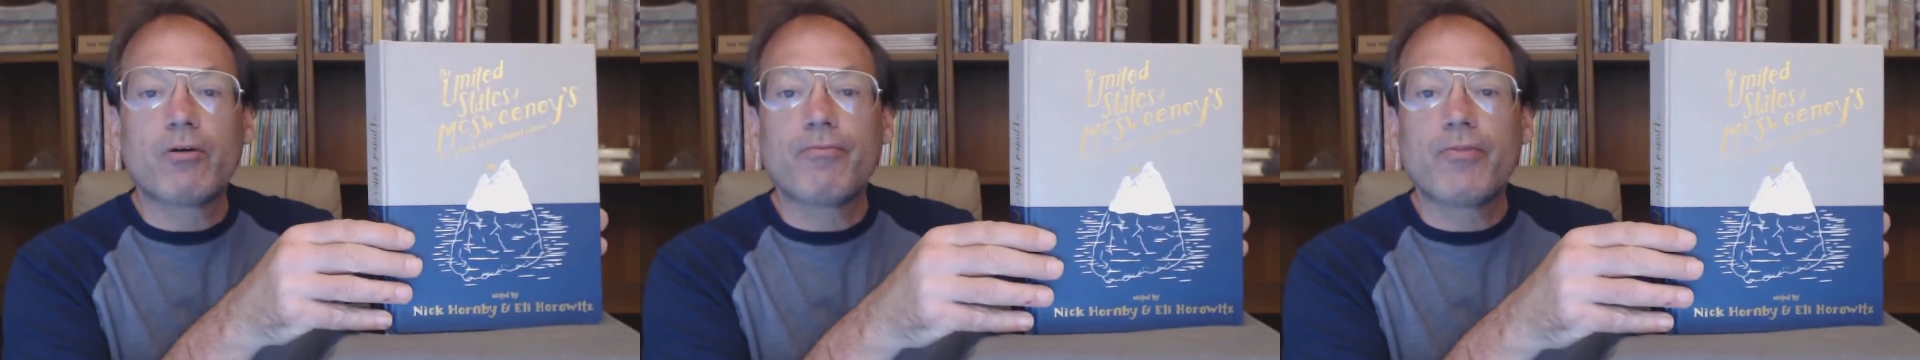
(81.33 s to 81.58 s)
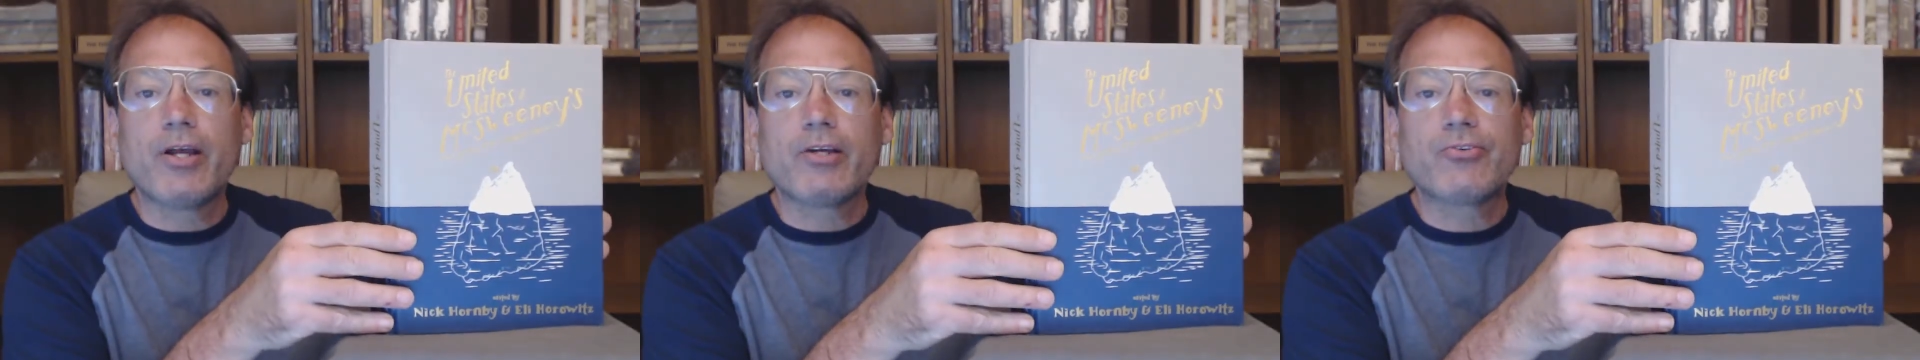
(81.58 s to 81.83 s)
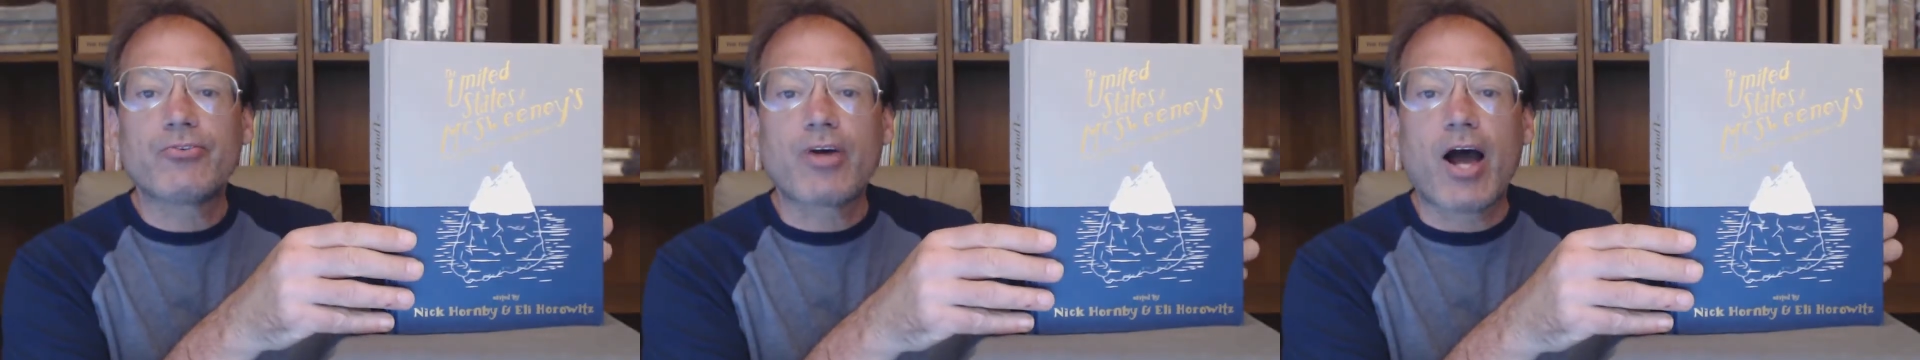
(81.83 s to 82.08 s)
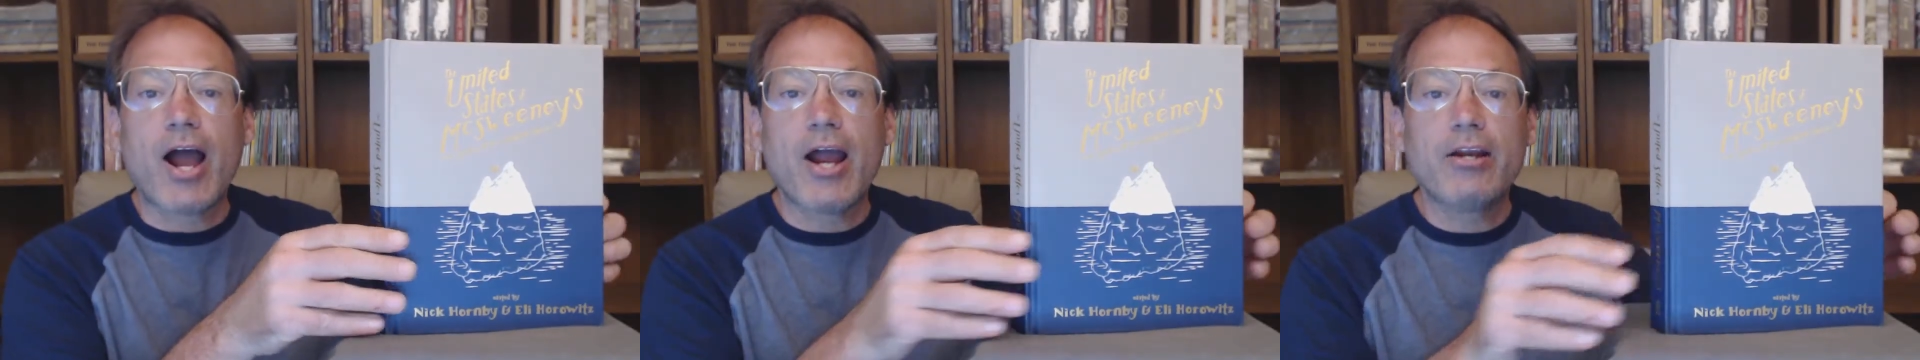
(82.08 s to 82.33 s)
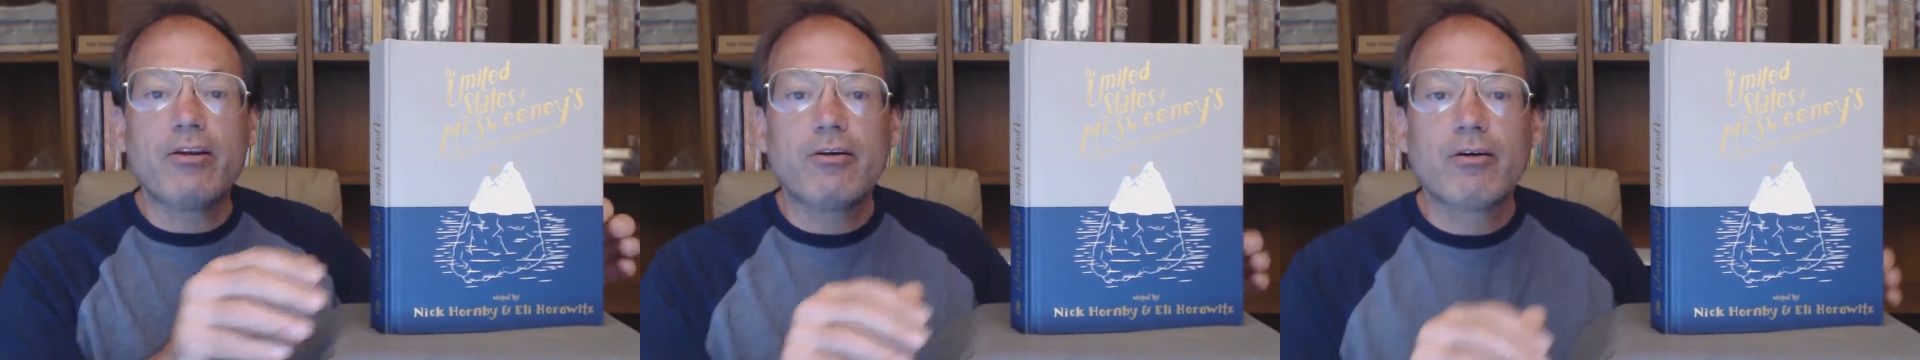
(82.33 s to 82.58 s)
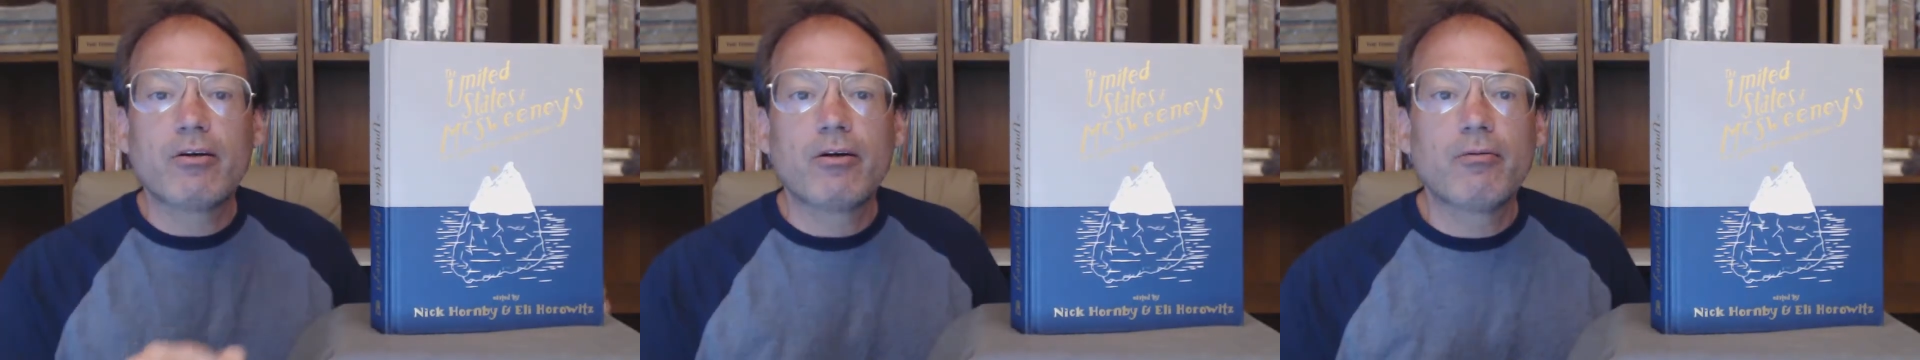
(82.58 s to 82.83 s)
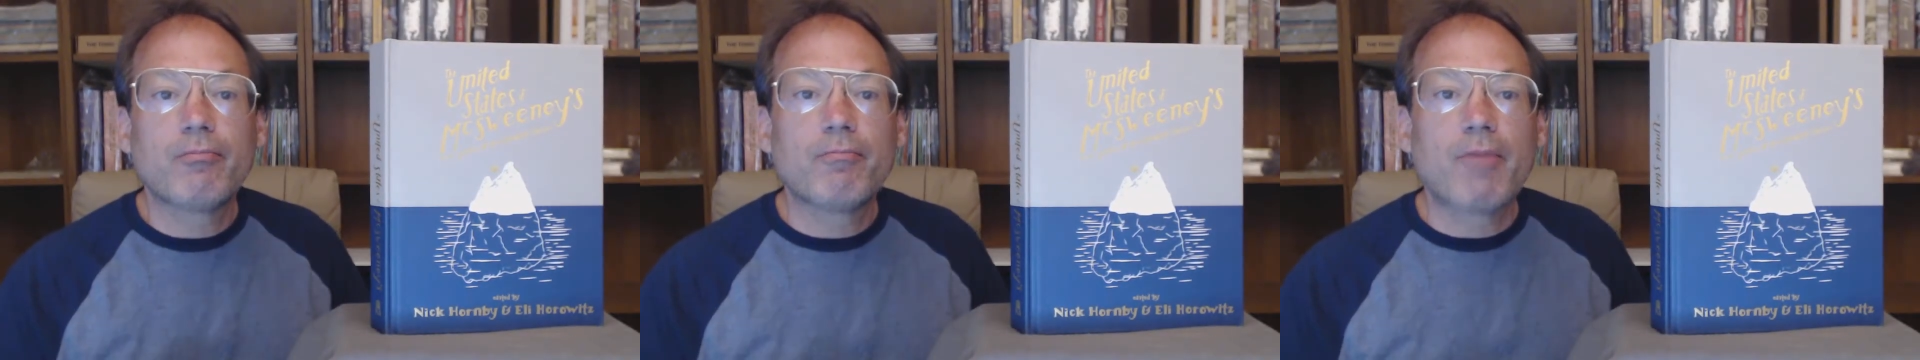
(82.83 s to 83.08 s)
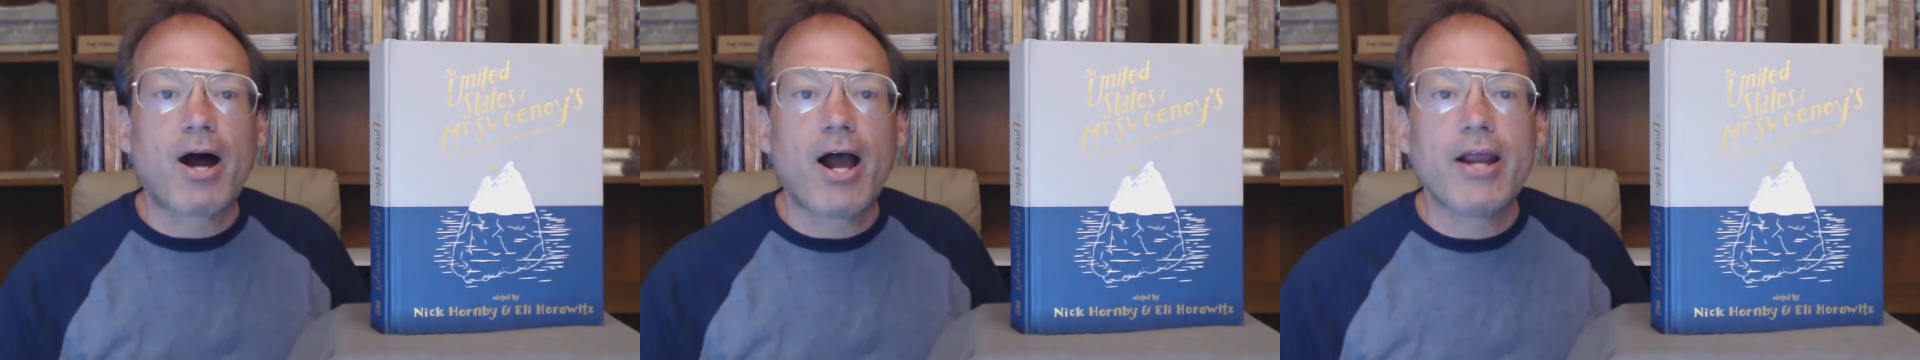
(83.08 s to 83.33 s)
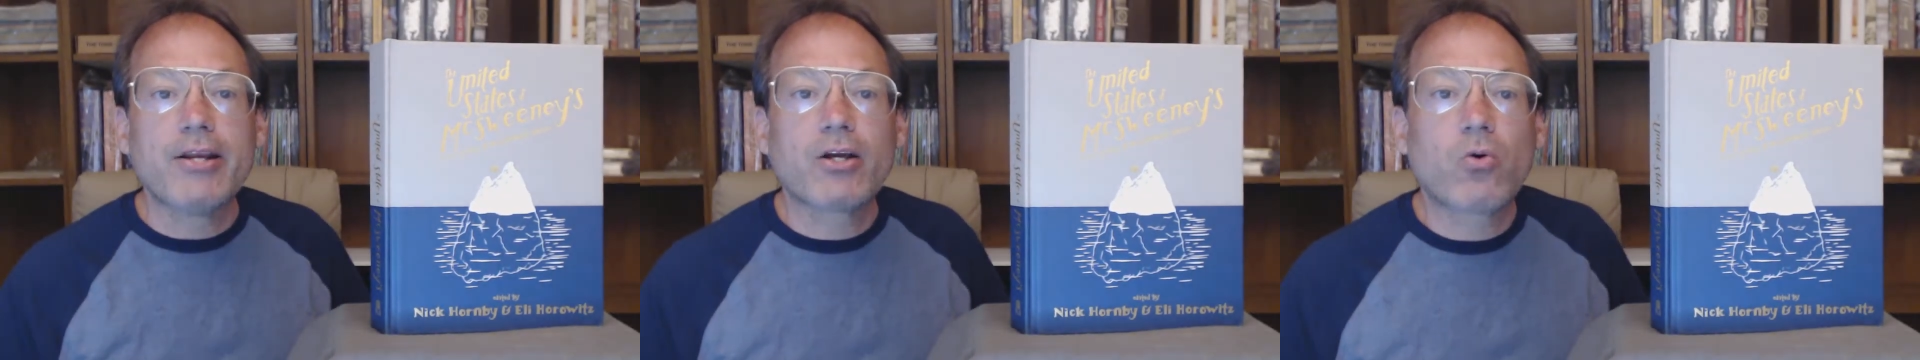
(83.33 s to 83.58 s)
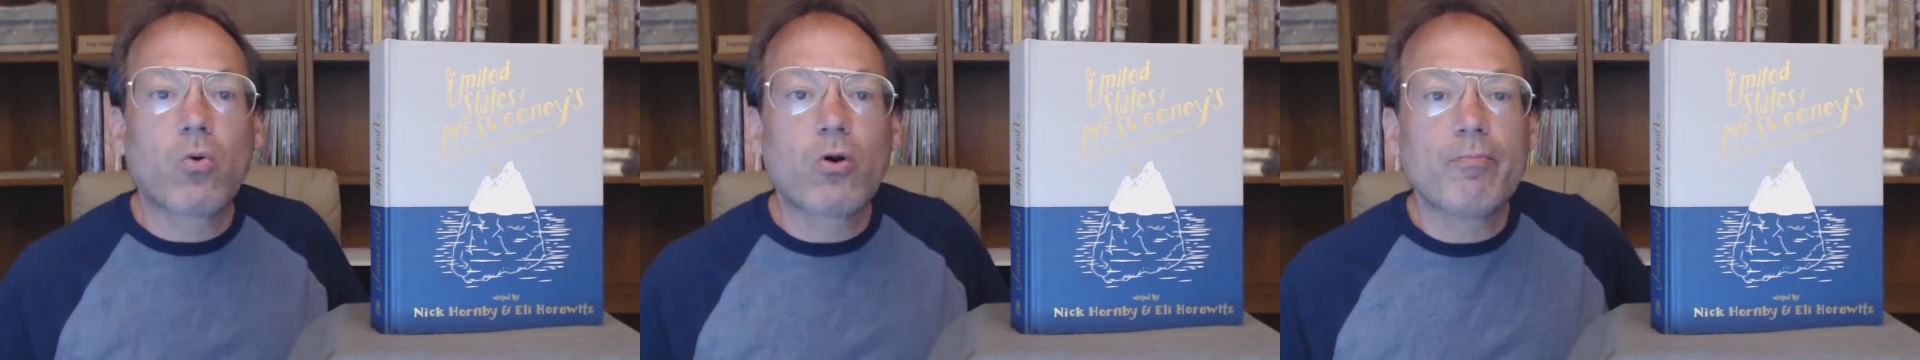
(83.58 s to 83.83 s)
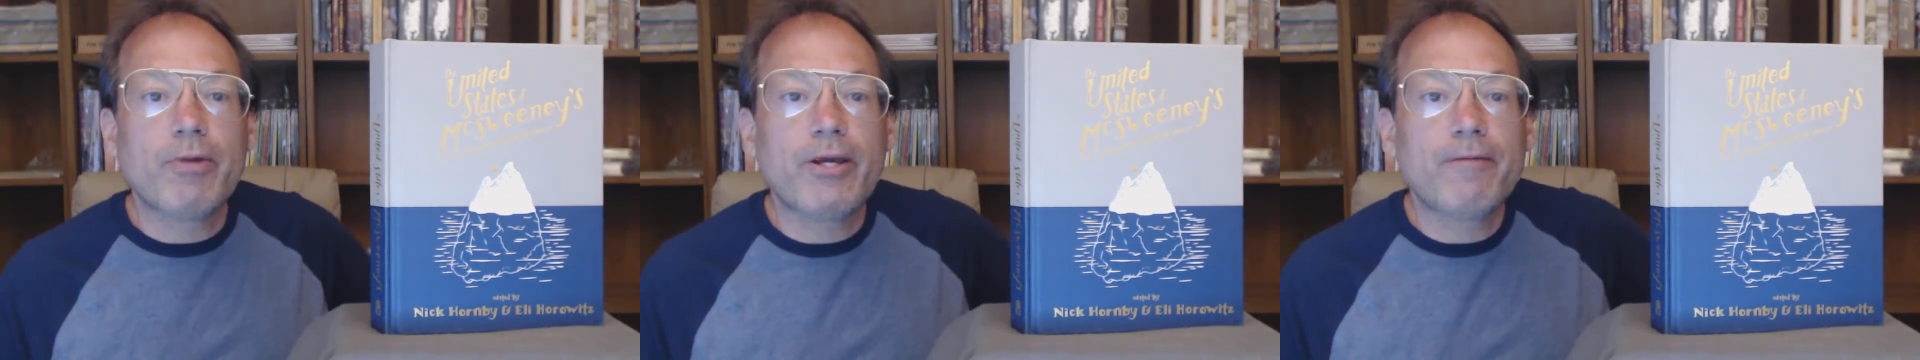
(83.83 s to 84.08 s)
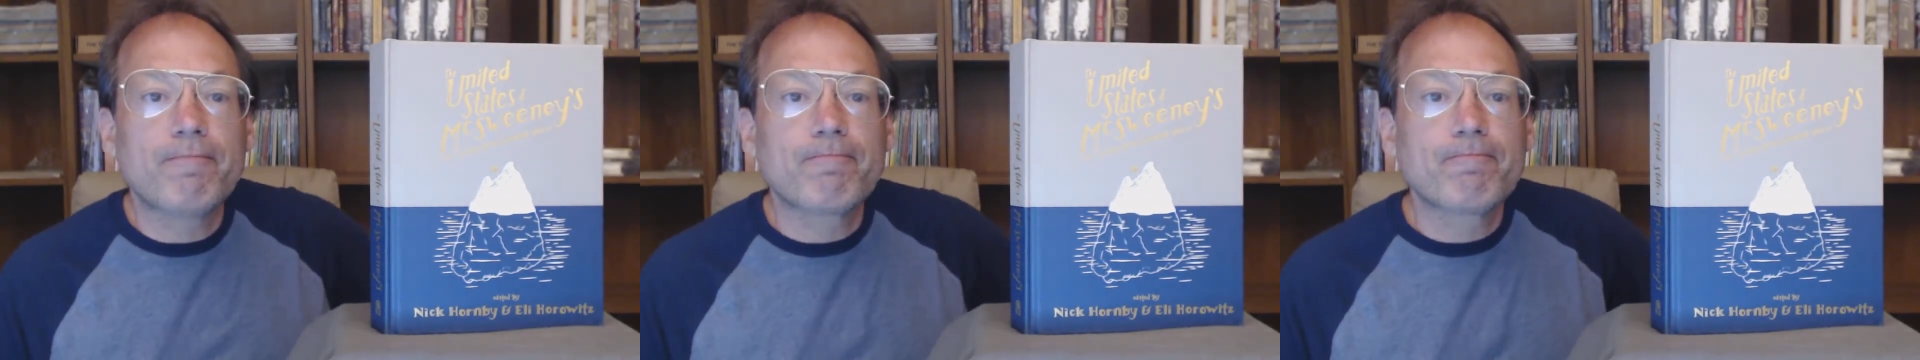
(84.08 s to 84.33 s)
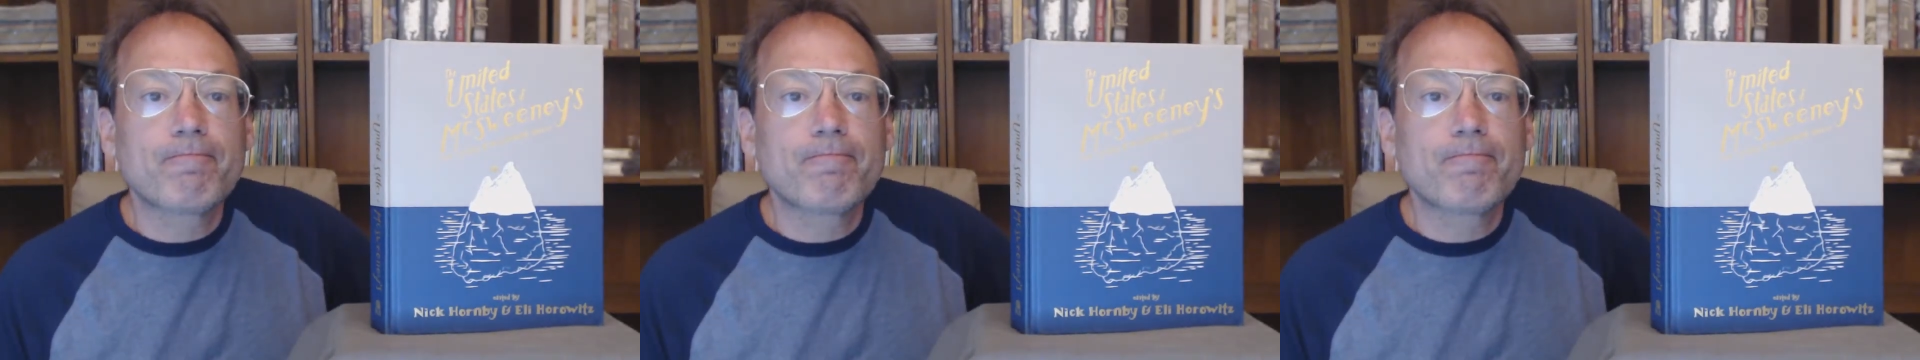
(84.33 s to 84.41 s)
of things signed by Nick Hornby